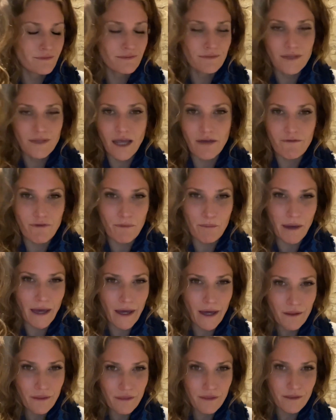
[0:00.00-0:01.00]
have a
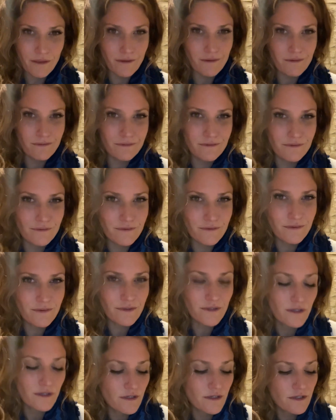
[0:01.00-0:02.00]
bath.
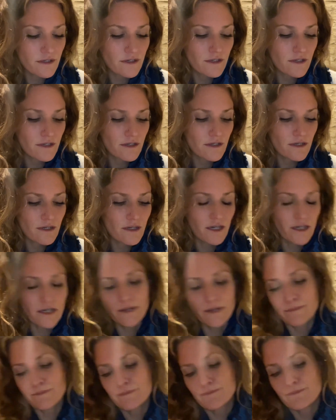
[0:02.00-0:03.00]

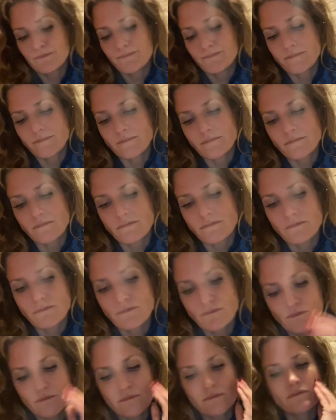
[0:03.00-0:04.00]
You
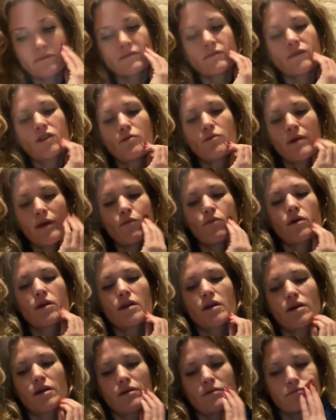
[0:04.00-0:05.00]
might want
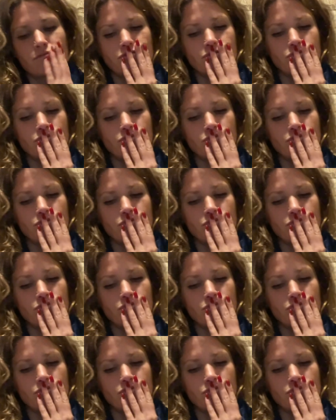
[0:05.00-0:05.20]
to